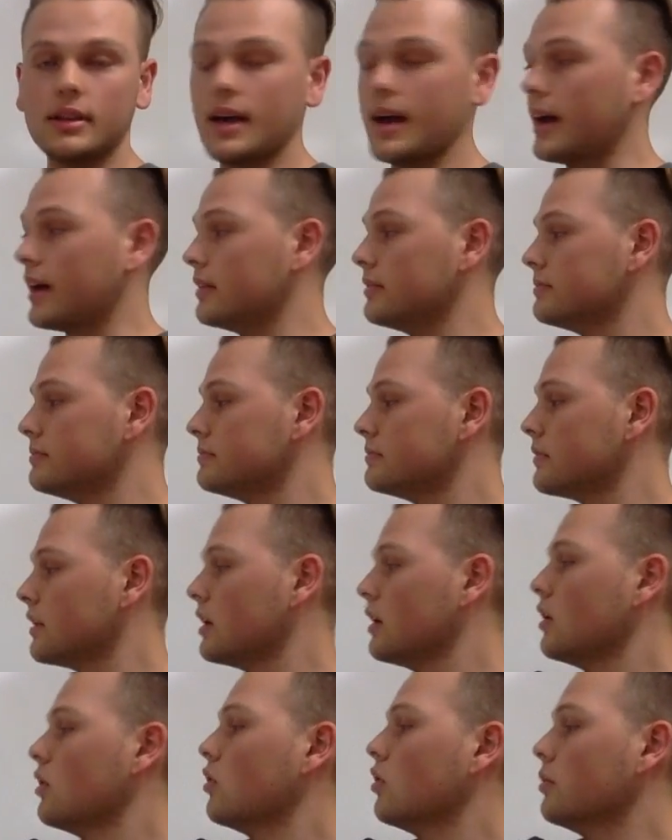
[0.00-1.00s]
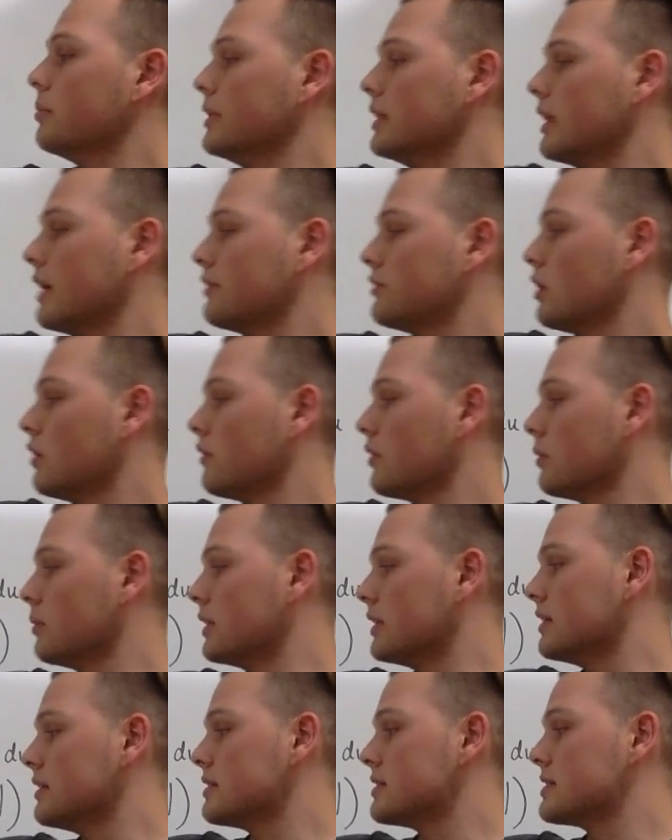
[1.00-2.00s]
that, we'll be left over
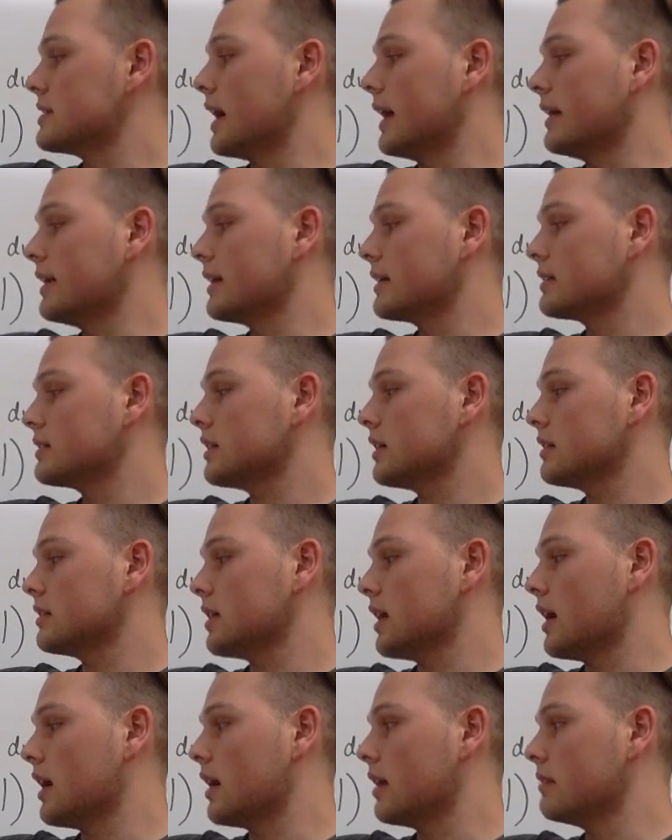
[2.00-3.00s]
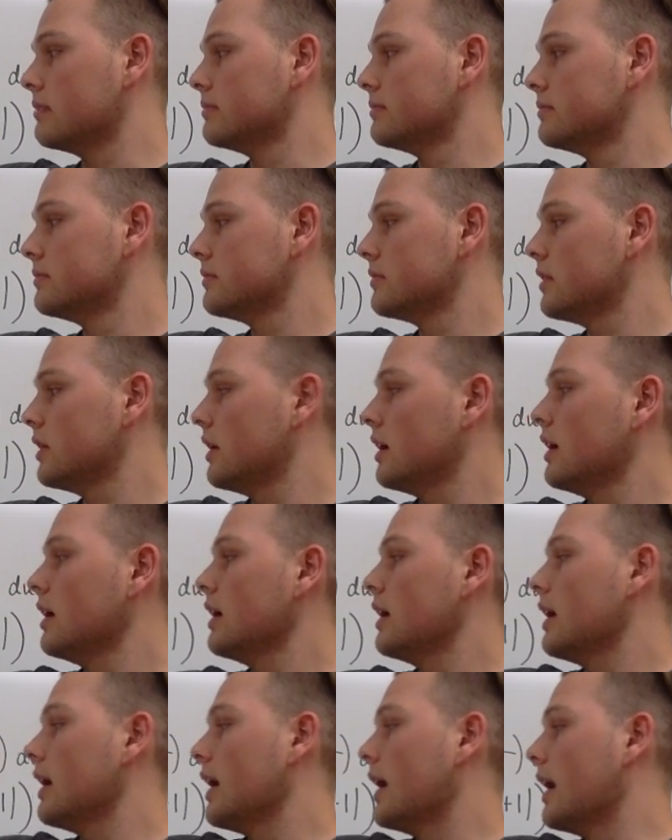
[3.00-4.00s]
with sine x on top
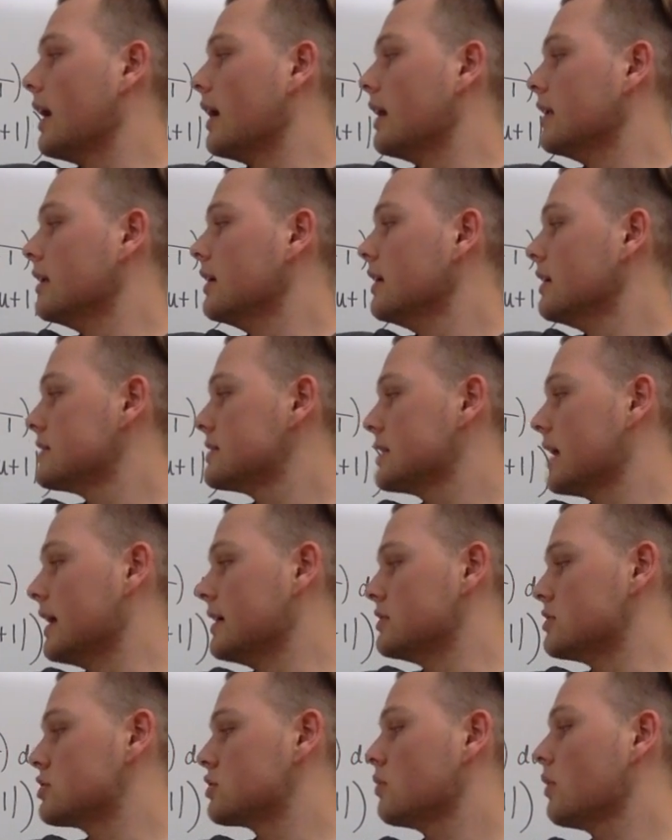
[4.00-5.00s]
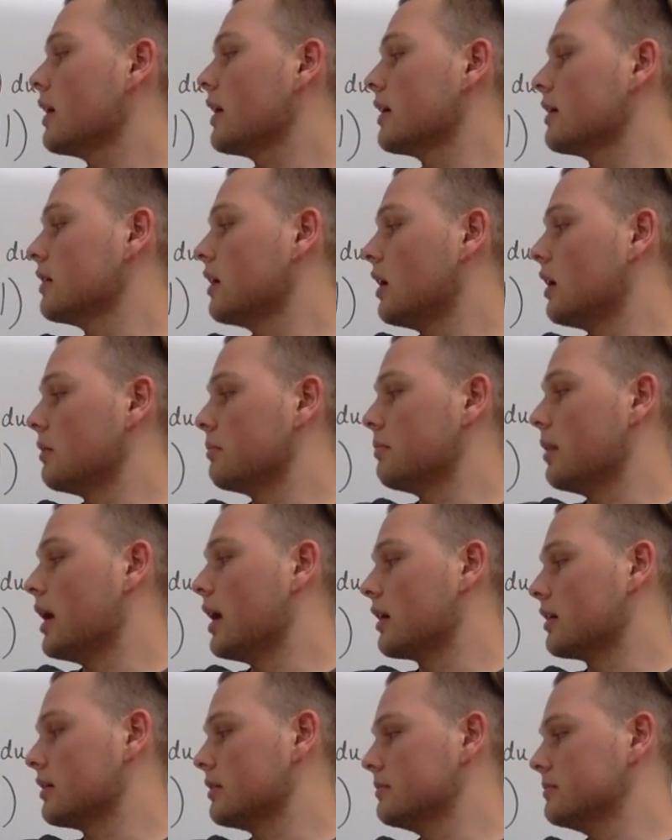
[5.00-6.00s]
and sine squared on
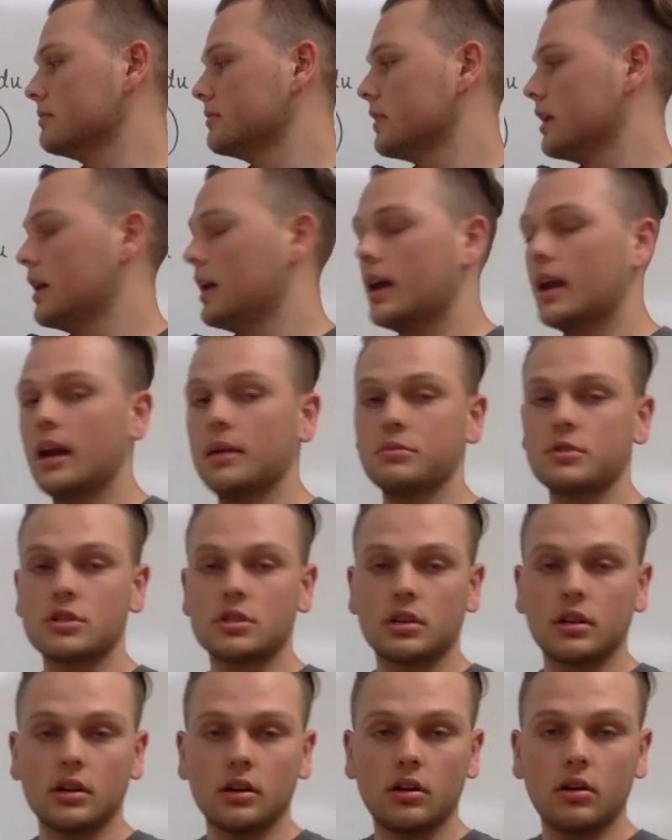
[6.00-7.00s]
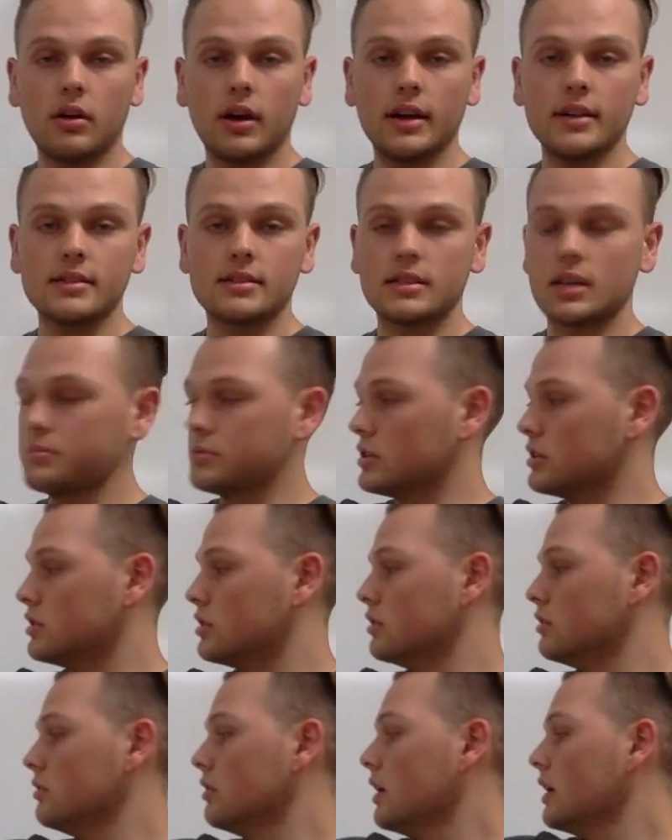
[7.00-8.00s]
bottom. And I'm just going to go ahead and
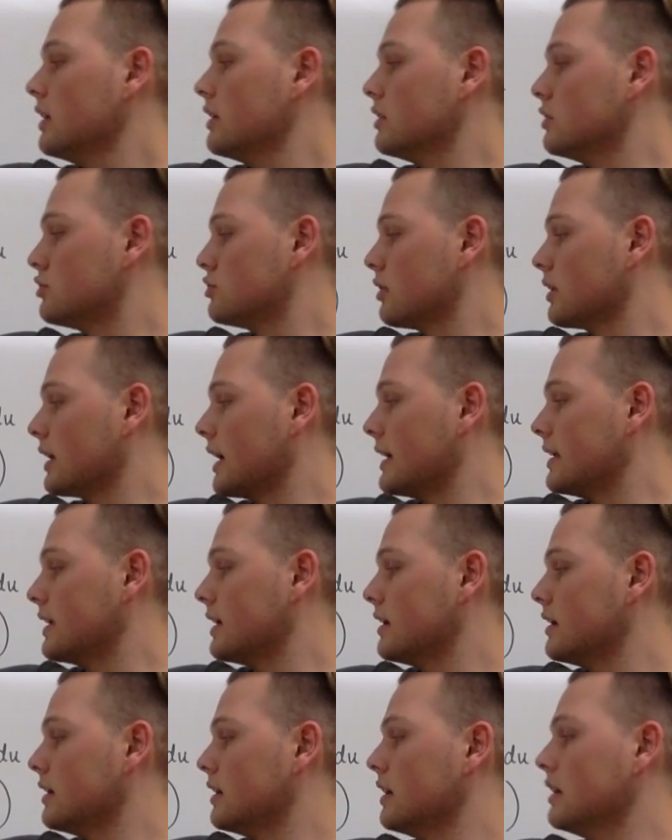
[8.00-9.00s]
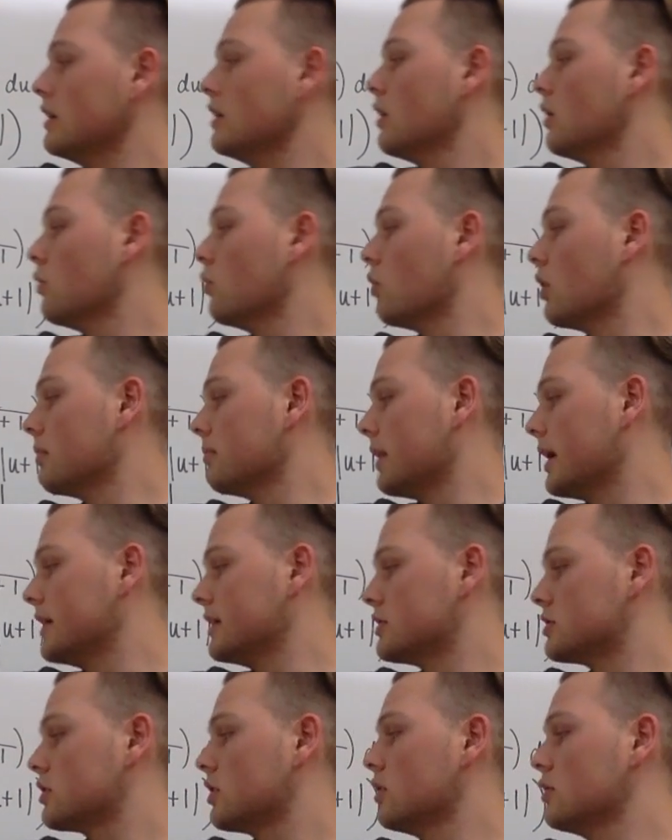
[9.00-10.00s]
substitute the trig identity 1
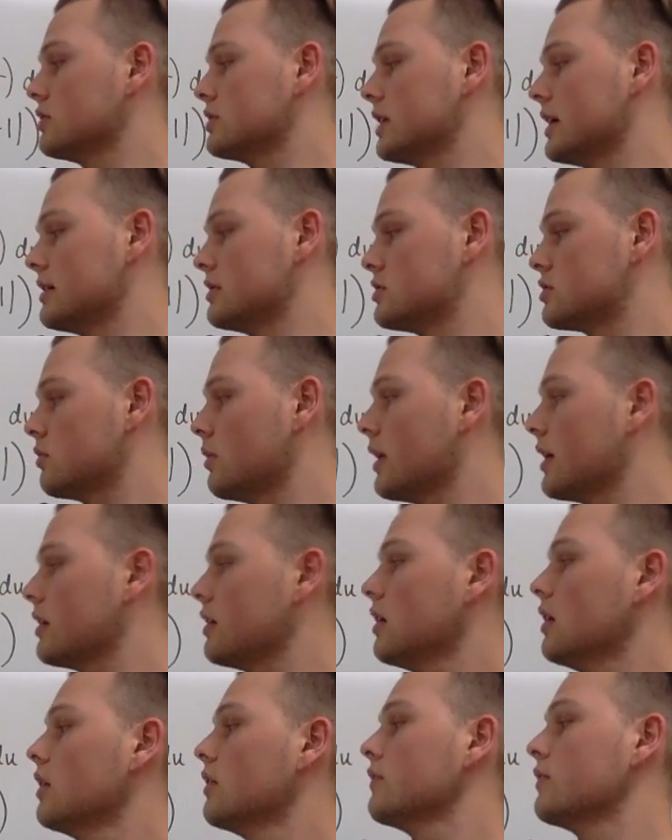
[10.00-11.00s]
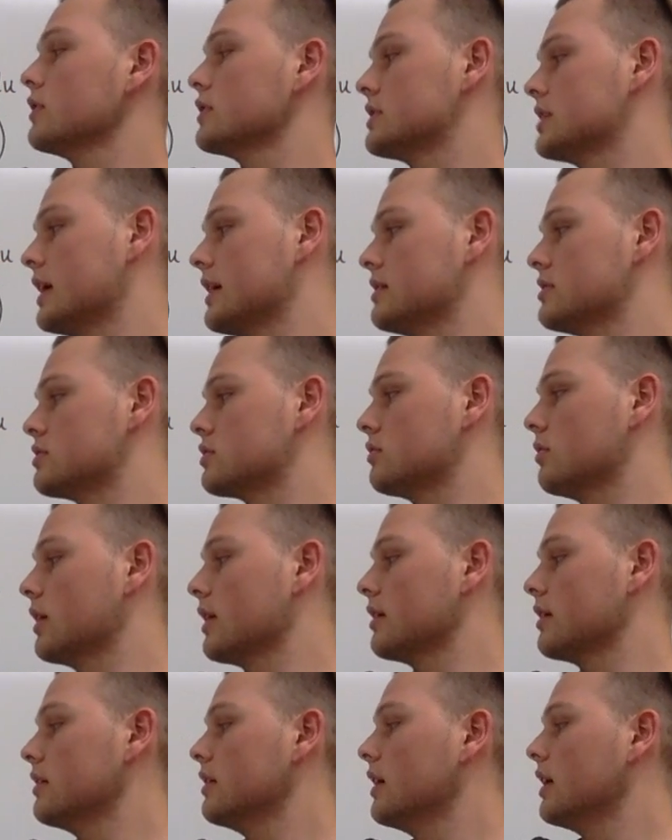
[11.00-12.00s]
minus cosine squared for sine
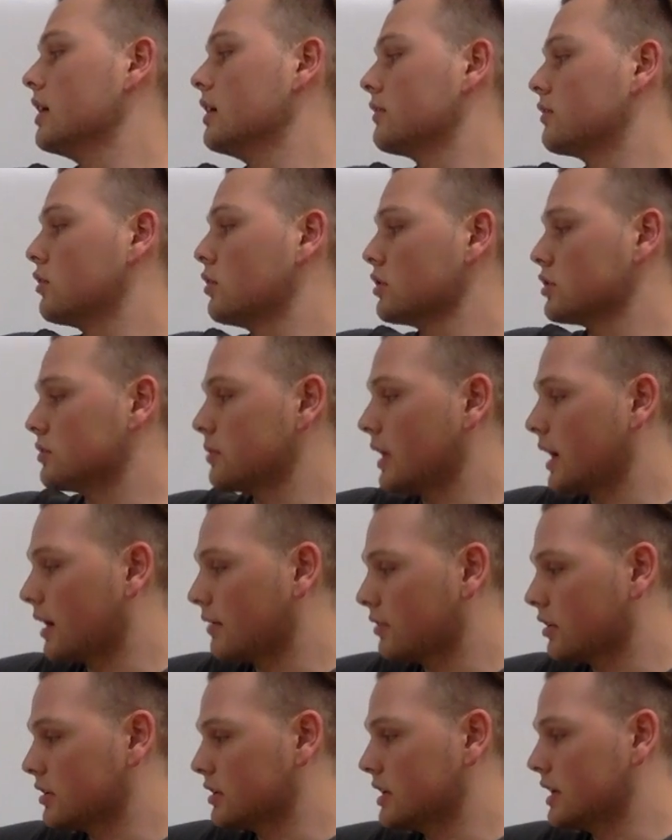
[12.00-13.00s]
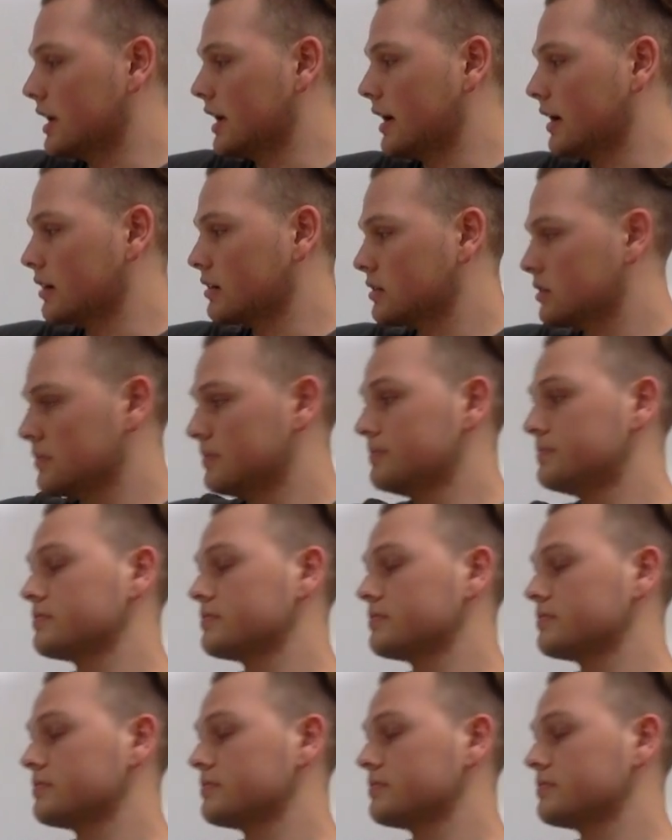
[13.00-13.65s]
squared. And of course we have our dx.